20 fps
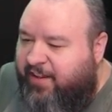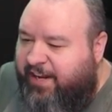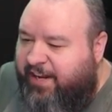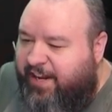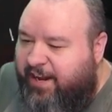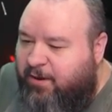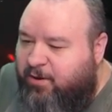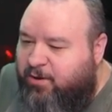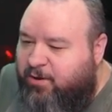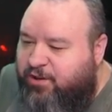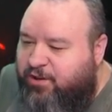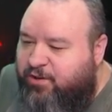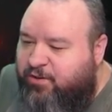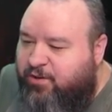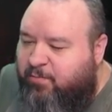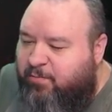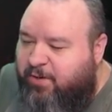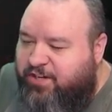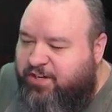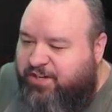I could do
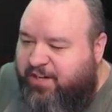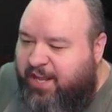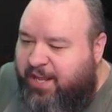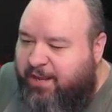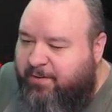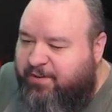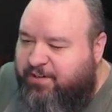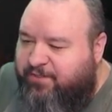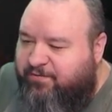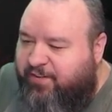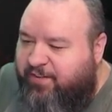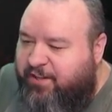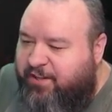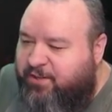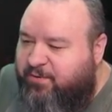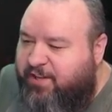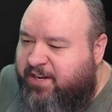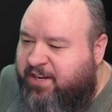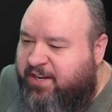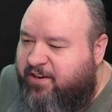a bunch of damage if I
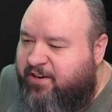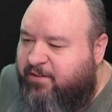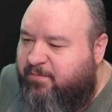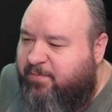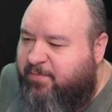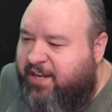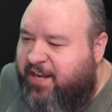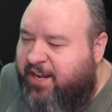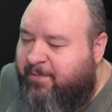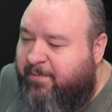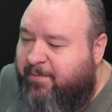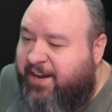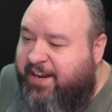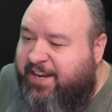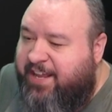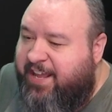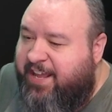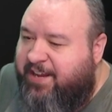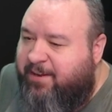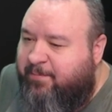do it here, but I
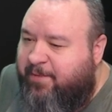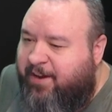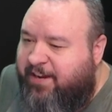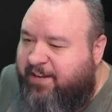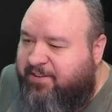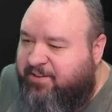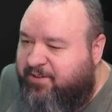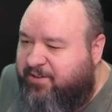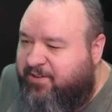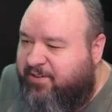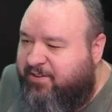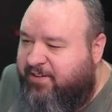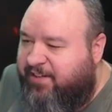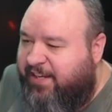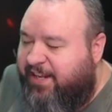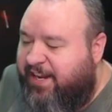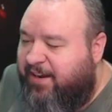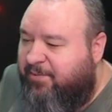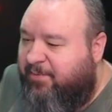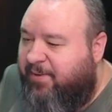might end my turn,
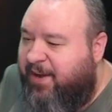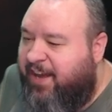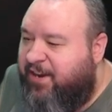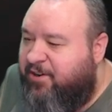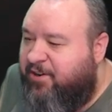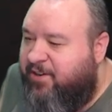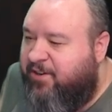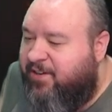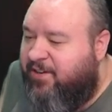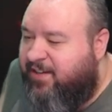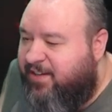and I'd rather